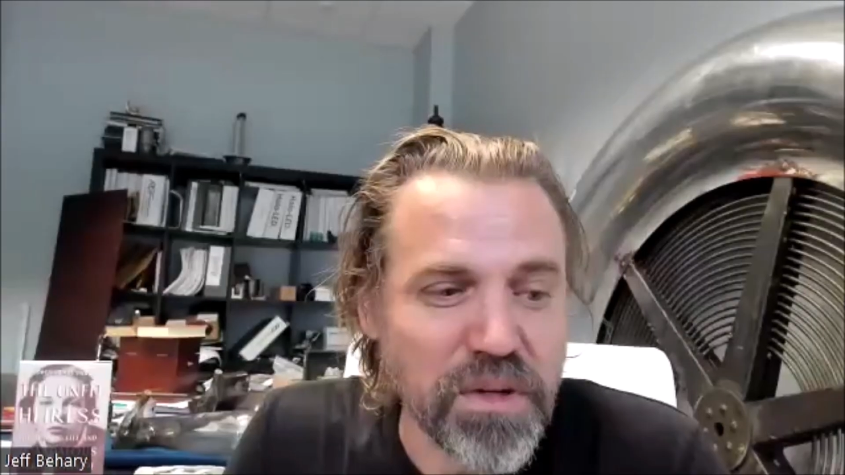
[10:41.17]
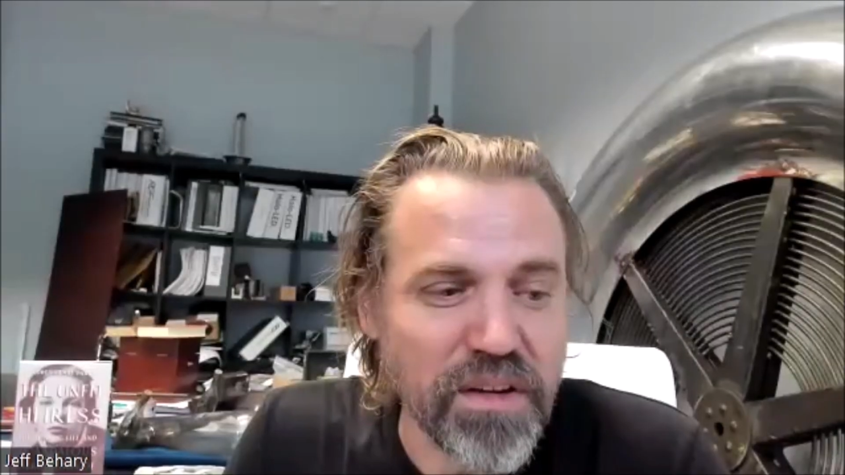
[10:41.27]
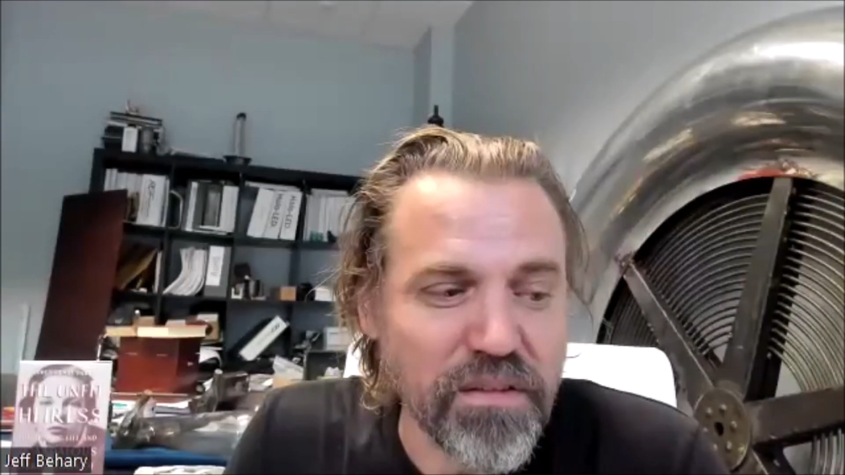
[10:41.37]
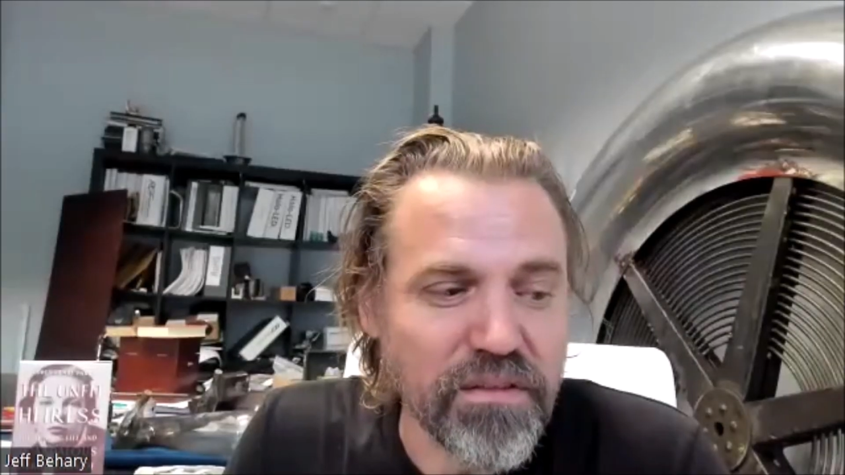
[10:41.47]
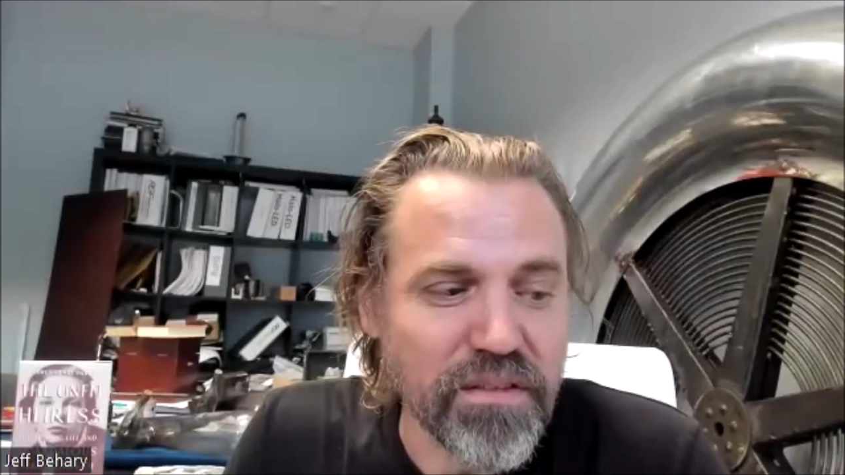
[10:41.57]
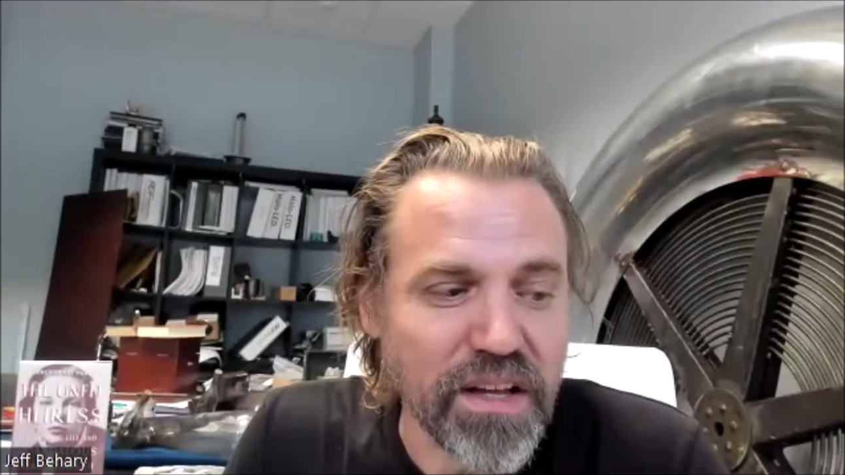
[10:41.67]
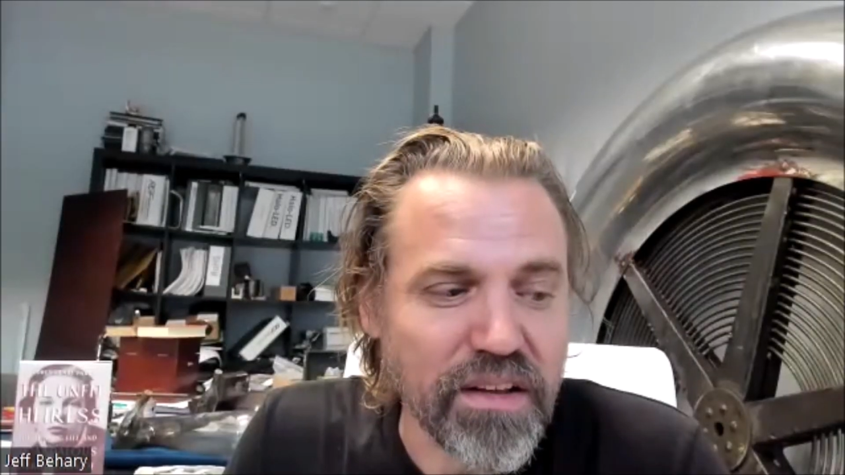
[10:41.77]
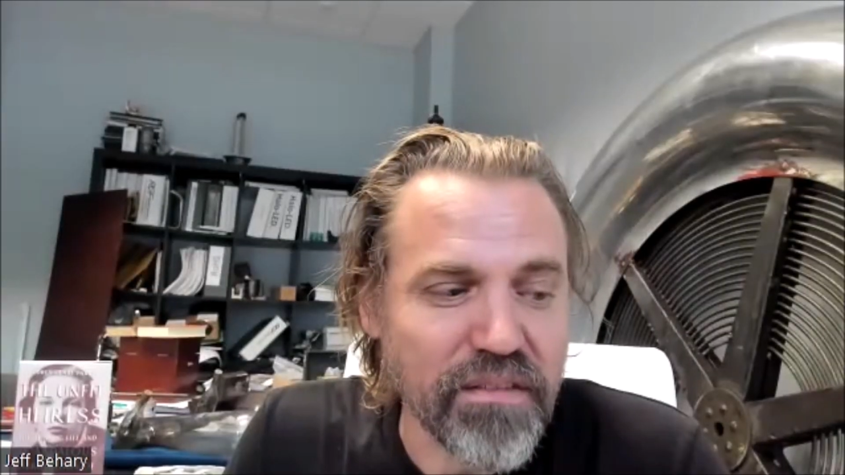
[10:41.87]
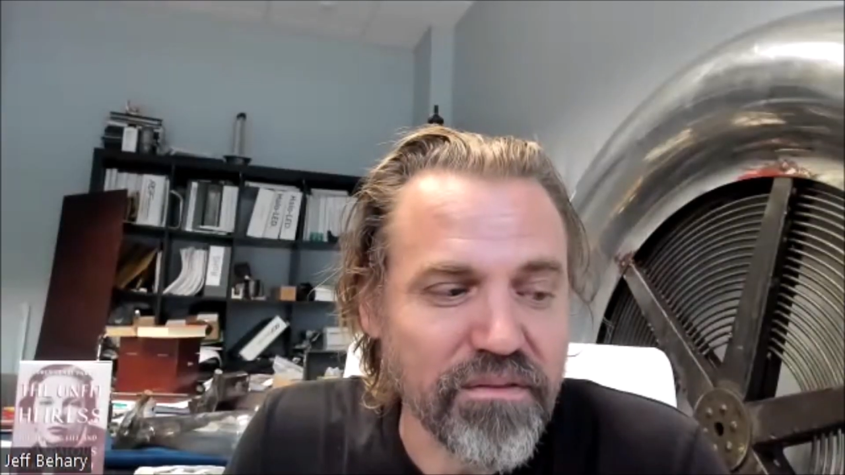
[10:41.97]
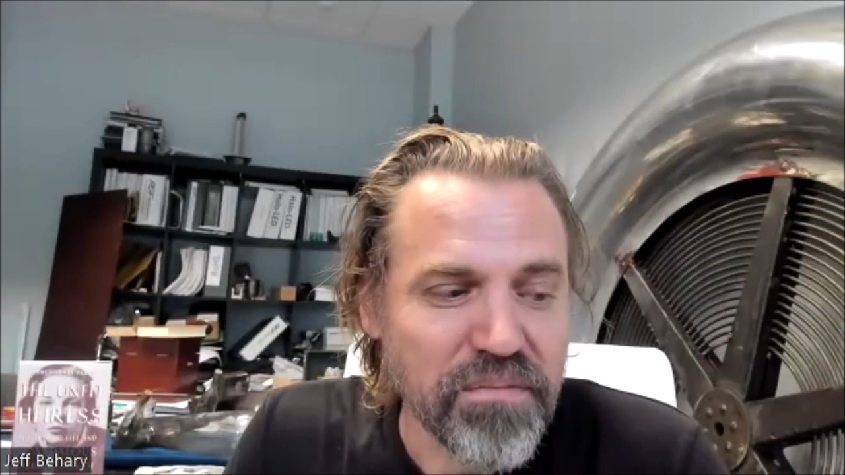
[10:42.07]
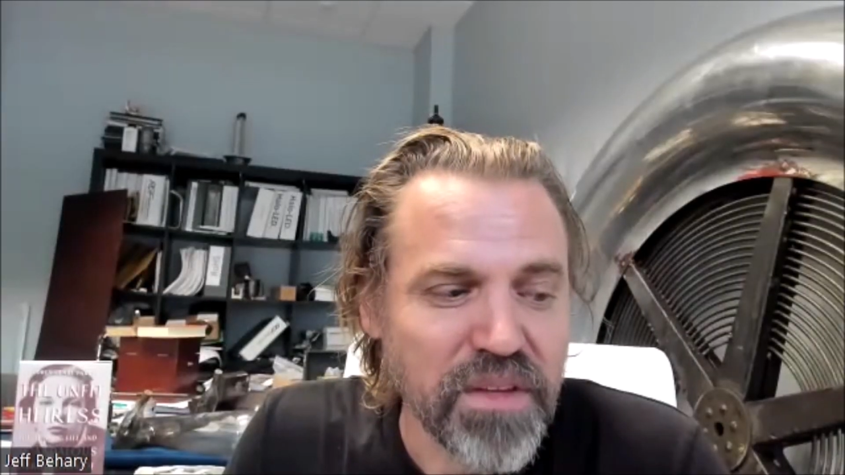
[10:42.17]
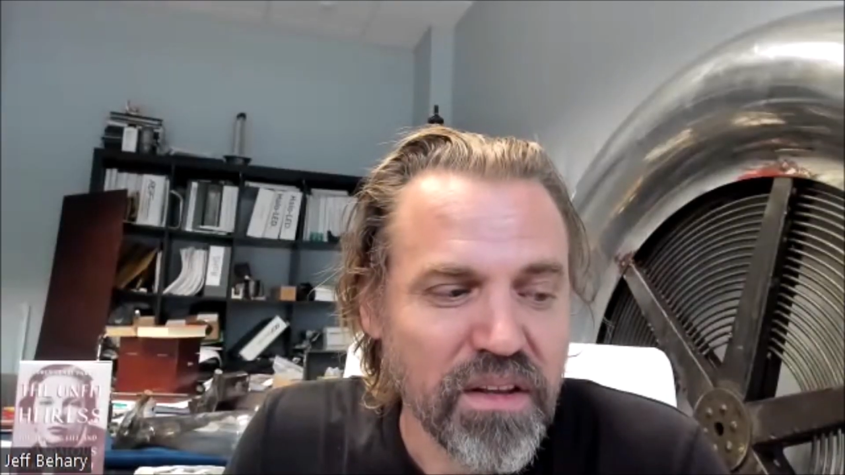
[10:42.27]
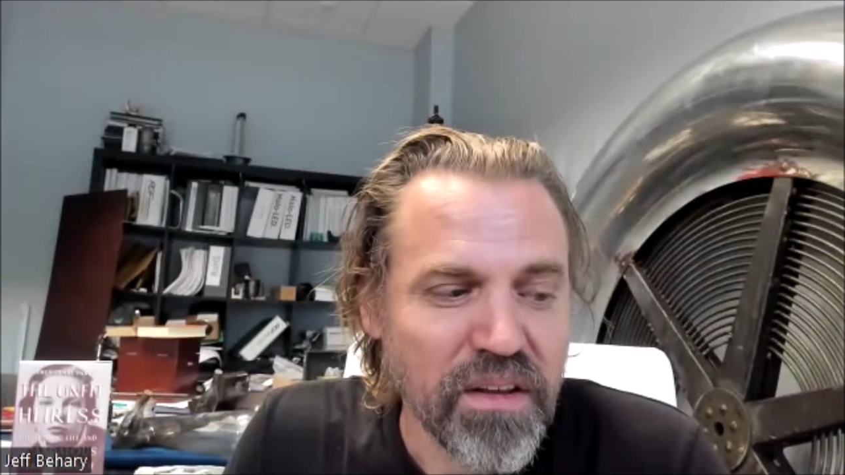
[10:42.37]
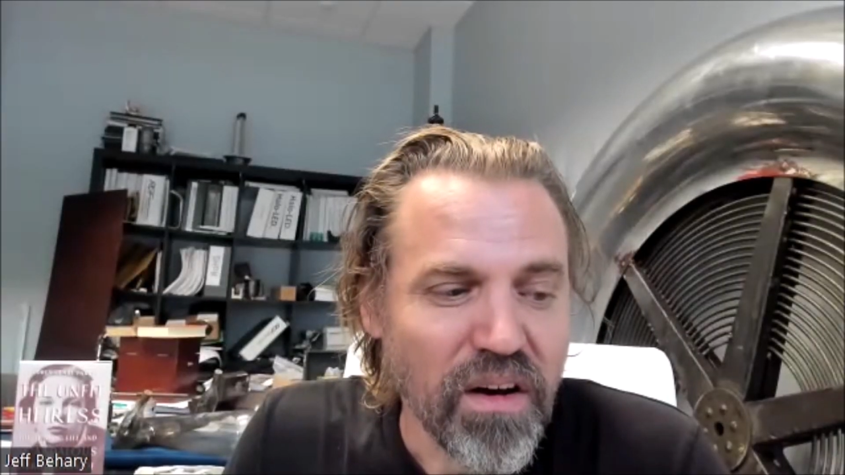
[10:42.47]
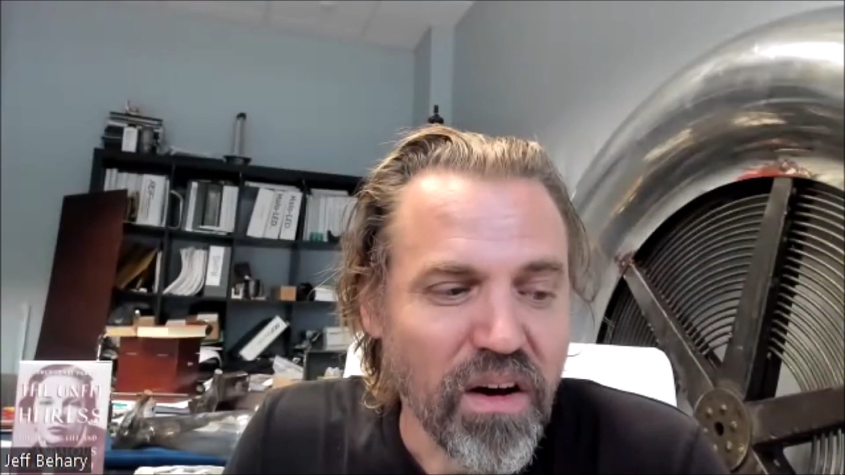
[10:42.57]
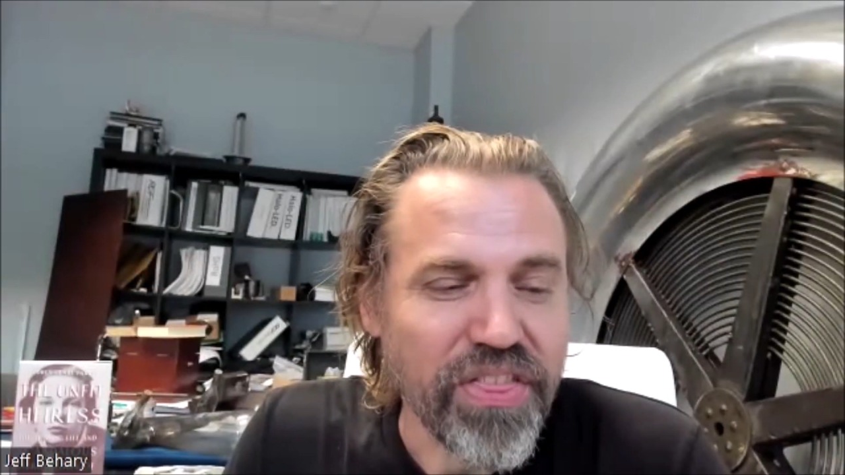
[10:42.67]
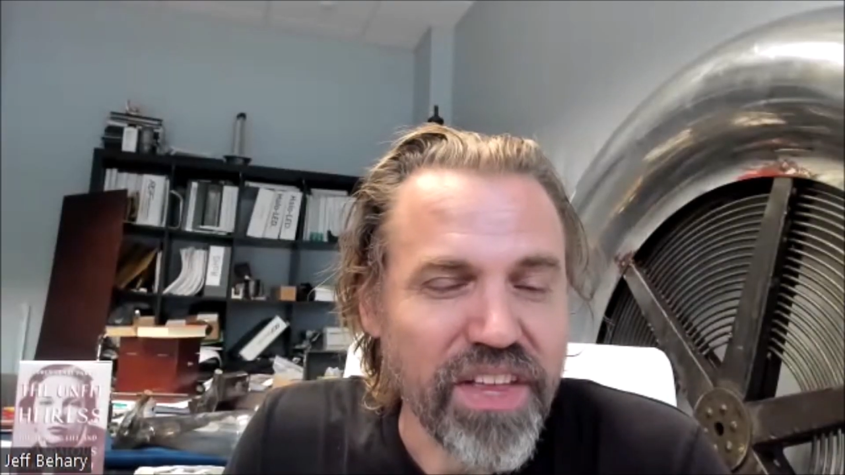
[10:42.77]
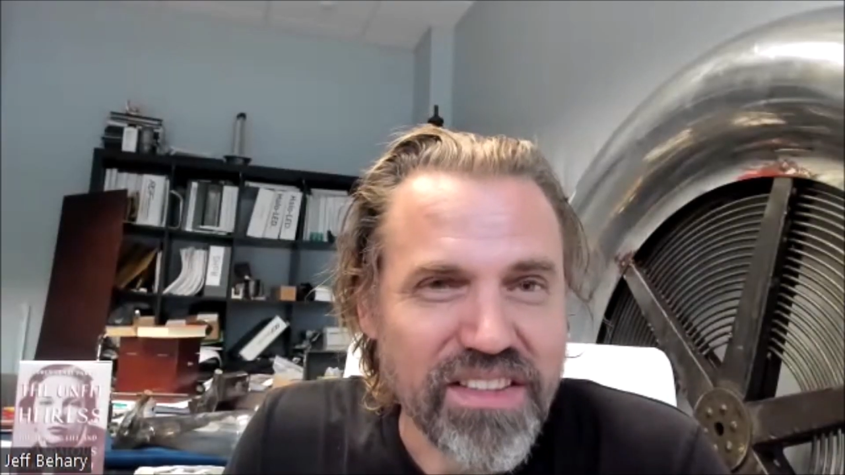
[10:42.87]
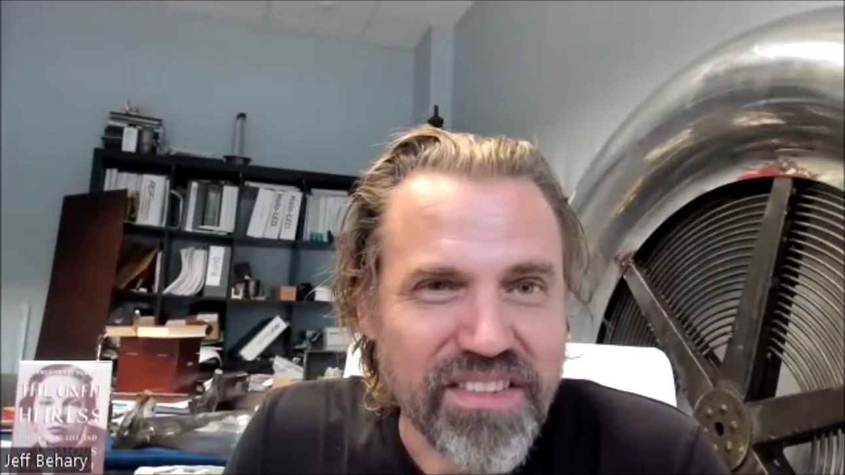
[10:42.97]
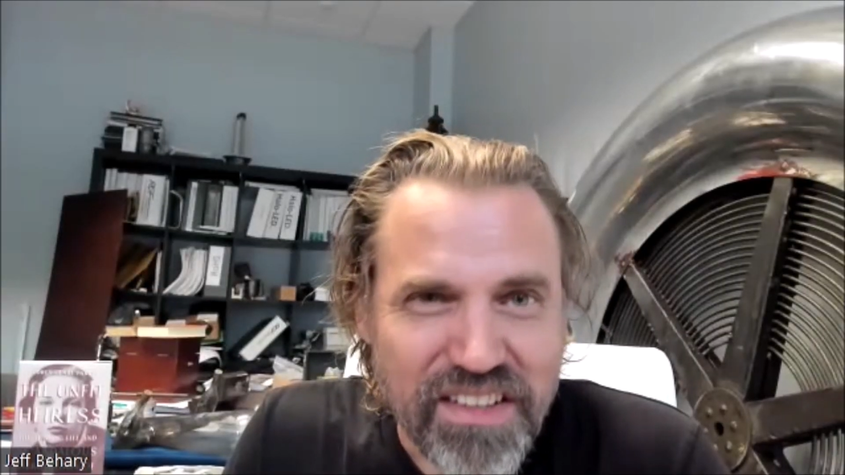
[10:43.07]
many like
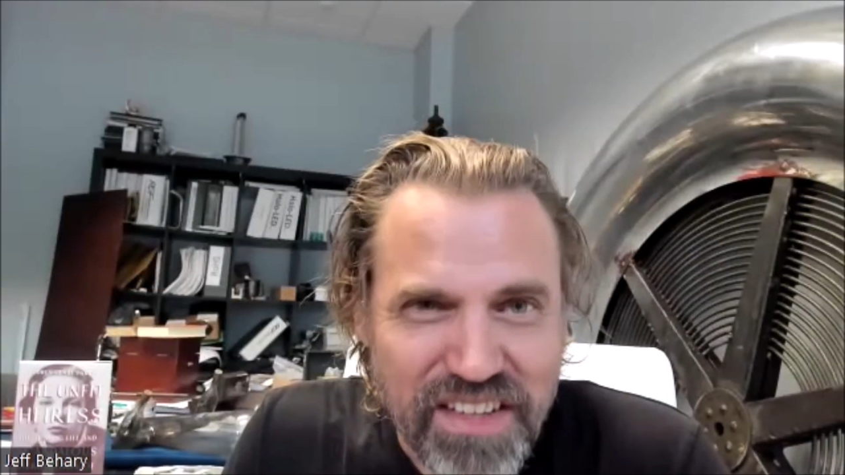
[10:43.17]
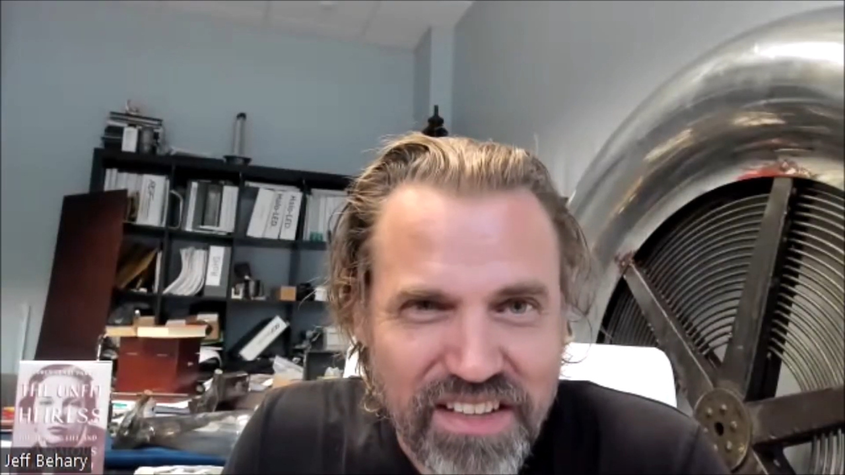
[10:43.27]
authentic